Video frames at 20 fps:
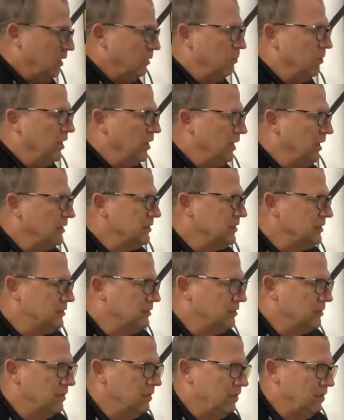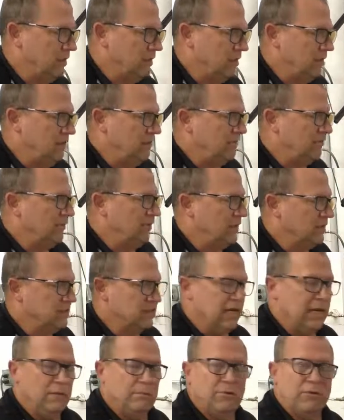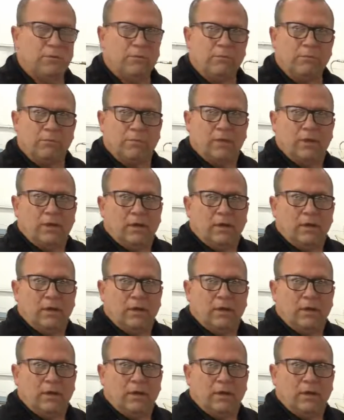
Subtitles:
But let's, for example,